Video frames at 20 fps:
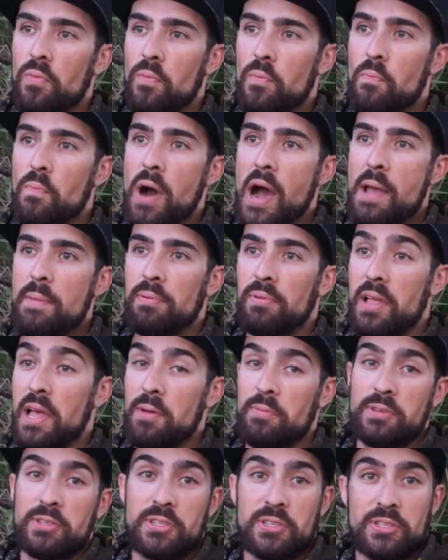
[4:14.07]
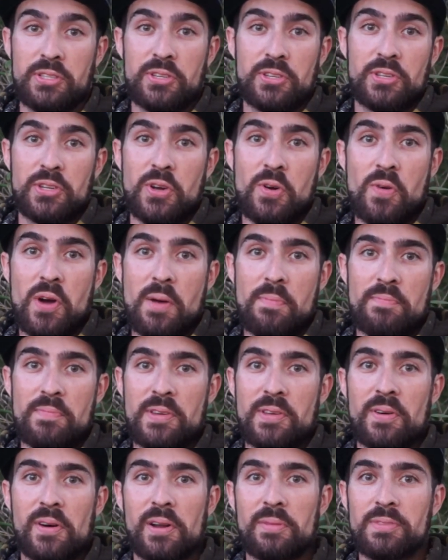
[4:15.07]
my plan was just to show up.
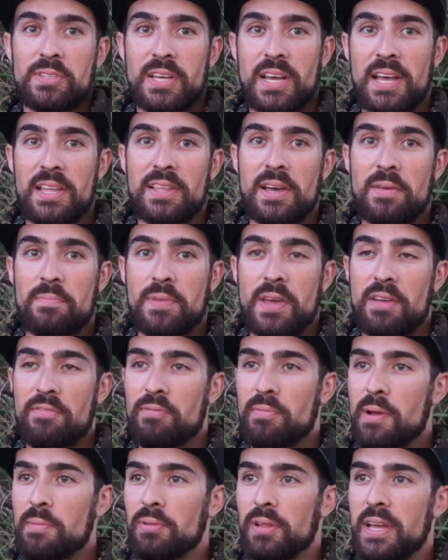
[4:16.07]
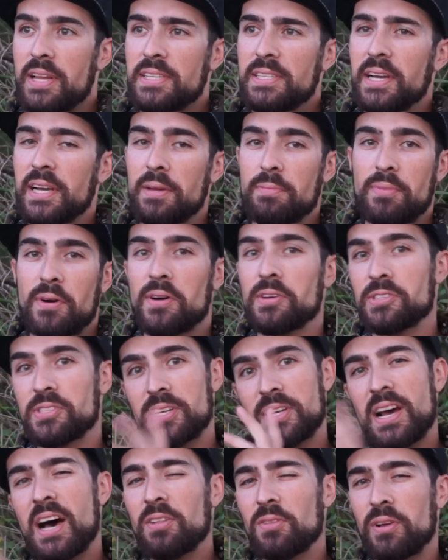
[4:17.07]
You know what I'm saying? I paid for my plane ticket. Paul
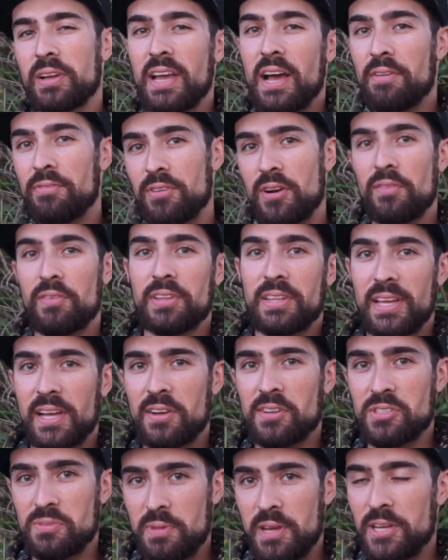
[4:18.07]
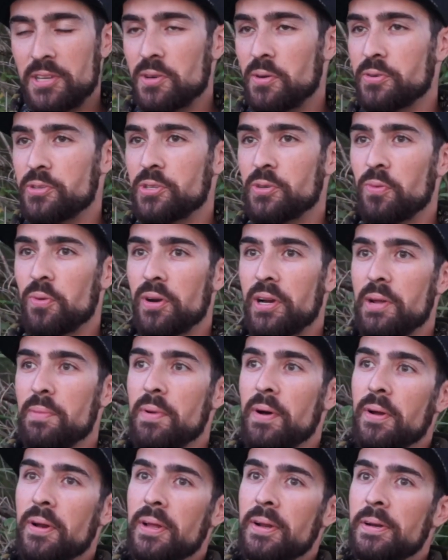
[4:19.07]
said, I'll look after everything else, mate. Don't you worry
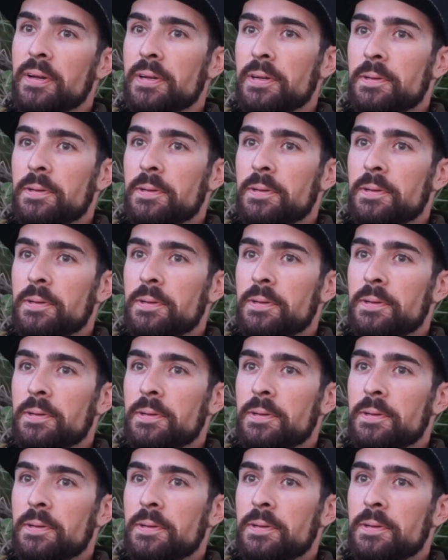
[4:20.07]
about it.